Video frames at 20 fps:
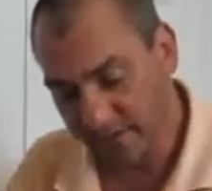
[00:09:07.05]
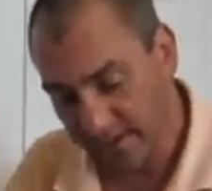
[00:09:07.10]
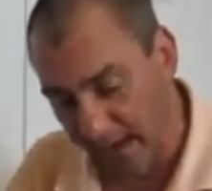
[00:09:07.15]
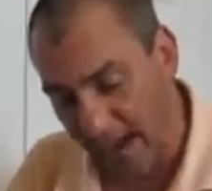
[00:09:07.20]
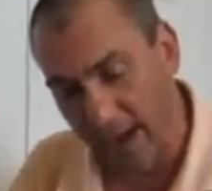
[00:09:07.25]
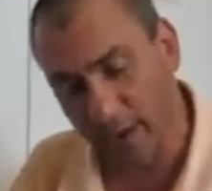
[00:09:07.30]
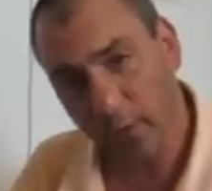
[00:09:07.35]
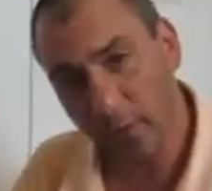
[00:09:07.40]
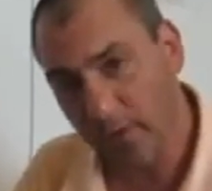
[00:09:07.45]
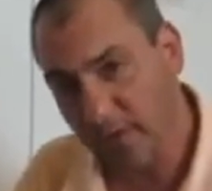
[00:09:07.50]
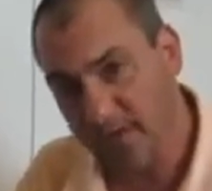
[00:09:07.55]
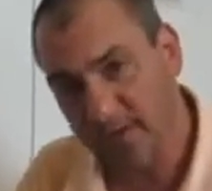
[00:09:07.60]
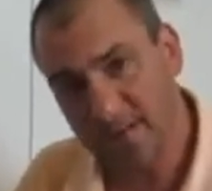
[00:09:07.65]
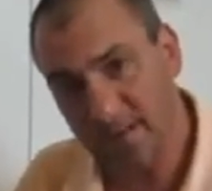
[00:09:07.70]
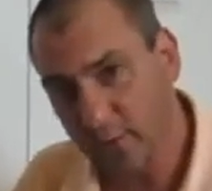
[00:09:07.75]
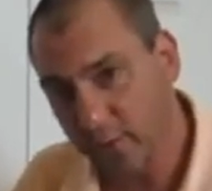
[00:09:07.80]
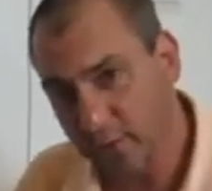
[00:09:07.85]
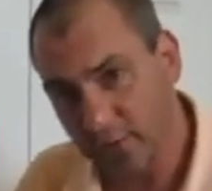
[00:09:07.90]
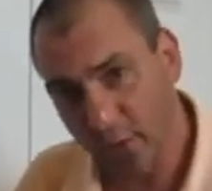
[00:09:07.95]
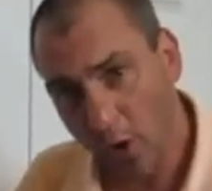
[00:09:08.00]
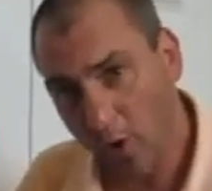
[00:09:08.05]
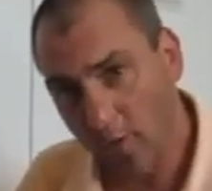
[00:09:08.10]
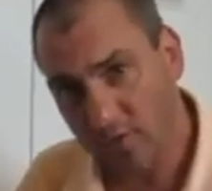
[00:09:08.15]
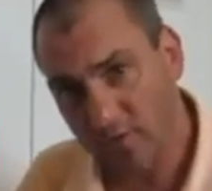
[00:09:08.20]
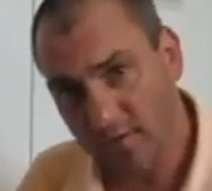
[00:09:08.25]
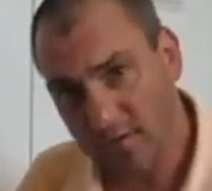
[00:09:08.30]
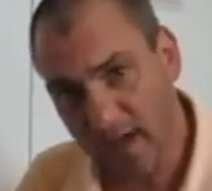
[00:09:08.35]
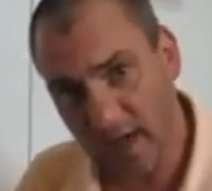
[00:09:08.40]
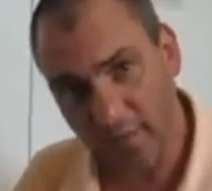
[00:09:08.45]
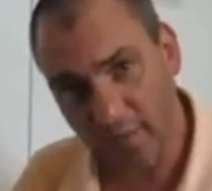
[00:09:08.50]
Got to rinse those
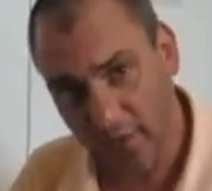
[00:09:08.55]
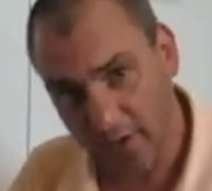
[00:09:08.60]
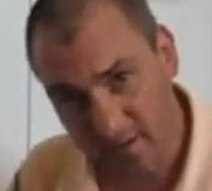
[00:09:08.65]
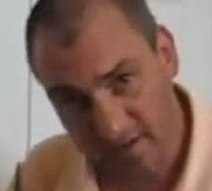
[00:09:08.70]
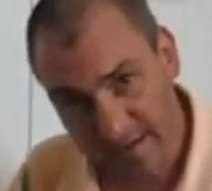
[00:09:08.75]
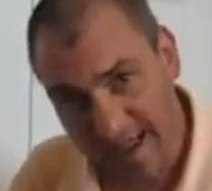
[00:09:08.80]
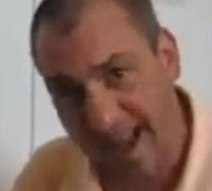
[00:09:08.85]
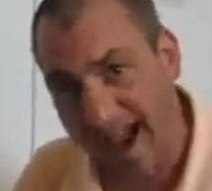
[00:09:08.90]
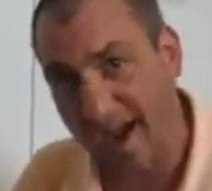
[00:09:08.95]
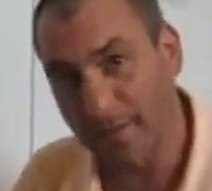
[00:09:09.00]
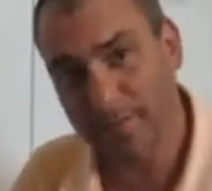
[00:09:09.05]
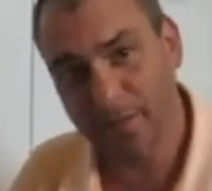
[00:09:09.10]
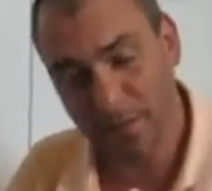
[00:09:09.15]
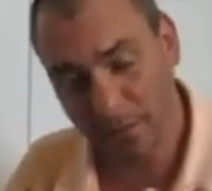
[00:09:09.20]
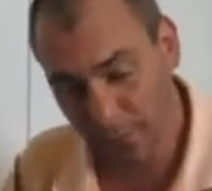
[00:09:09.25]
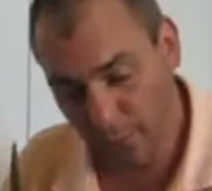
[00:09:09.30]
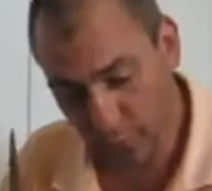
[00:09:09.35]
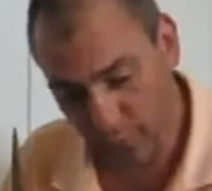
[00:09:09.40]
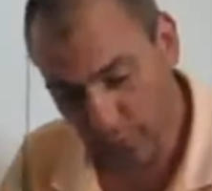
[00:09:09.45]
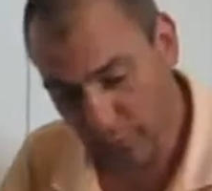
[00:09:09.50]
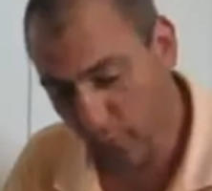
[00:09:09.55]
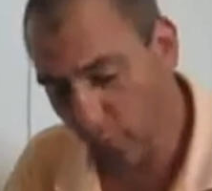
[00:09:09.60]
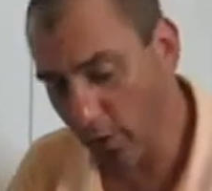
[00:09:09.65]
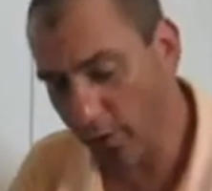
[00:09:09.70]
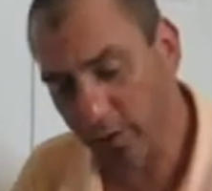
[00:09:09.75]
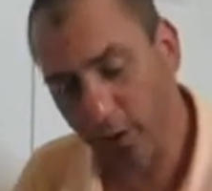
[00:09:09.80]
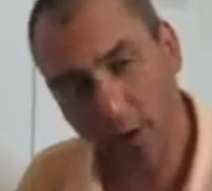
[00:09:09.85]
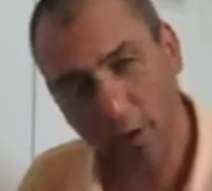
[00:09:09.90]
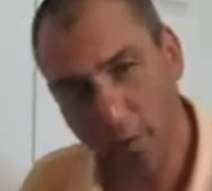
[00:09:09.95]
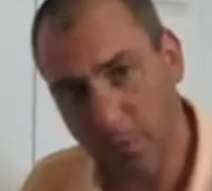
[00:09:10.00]
solvents out. That is absolutely
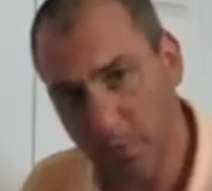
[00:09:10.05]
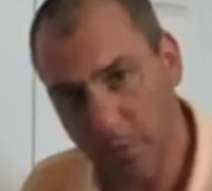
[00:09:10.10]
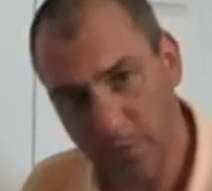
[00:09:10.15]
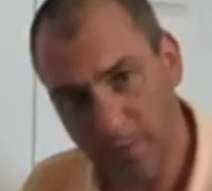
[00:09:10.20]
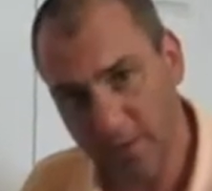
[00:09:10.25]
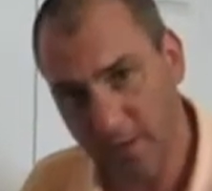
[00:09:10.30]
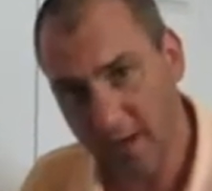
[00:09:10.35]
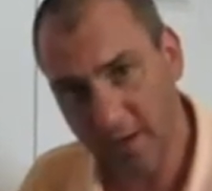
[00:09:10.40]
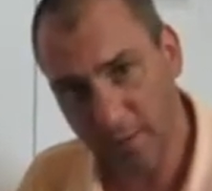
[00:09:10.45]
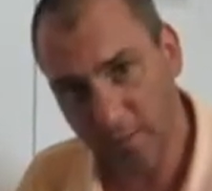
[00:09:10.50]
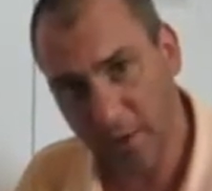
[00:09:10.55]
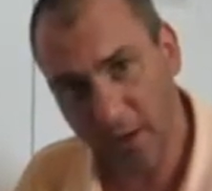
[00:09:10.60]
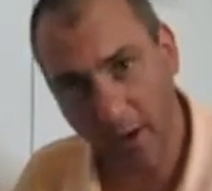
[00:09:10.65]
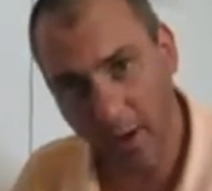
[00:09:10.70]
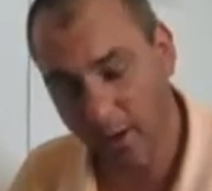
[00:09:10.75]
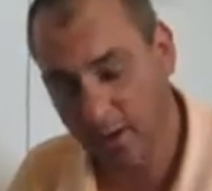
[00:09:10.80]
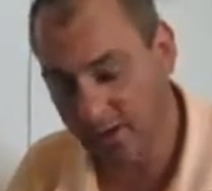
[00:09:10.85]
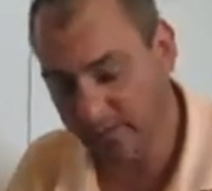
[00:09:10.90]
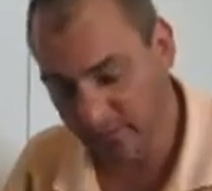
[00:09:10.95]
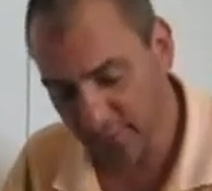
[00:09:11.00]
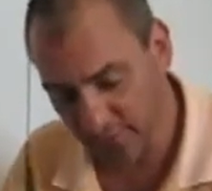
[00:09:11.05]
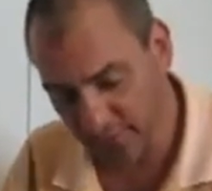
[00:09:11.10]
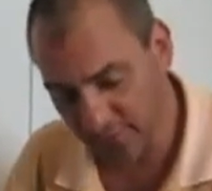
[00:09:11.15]
100% imperative.